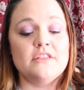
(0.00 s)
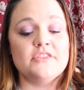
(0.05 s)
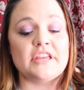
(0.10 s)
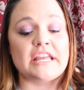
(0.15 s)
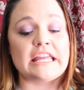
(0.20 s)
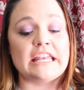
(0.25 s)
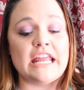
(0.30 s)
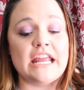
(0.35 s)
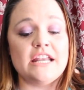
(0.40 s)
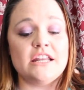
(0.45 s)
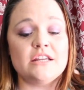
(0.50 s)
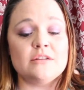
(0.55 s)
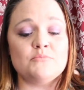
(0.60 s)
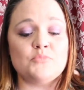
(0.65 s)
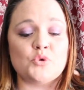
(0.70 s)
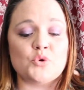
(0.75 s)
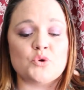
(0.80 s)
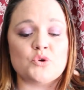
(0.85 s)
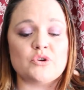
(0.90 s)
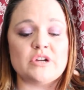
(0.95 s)
The Canadian
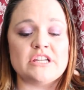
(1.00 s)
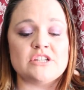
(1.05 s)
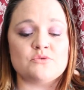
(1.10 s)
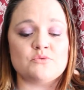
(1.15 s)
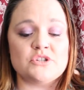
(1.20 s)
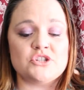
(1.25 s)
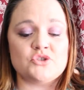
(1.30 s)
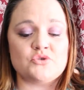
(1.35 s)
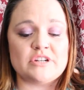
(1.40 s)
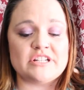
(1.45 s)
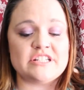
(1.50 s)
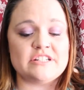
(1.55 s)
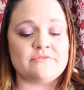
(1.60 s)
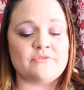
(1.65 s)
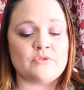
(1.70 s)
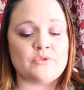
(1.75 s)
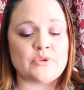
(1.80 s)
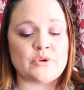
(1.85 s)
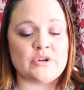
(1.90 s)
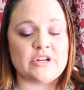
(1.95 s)
border is restricted
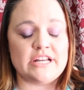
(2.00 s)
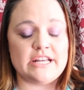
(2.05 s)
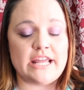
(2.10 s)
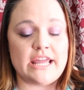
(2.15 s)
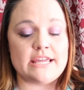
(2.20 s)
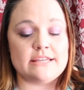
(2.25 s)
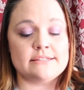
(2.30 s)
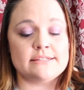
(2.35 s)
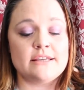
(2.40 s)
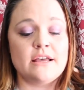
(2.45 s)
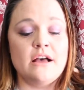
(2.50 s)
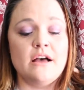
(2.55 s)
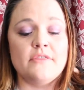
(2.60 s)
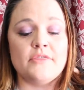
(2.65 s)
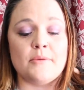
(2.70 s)
for 30 days.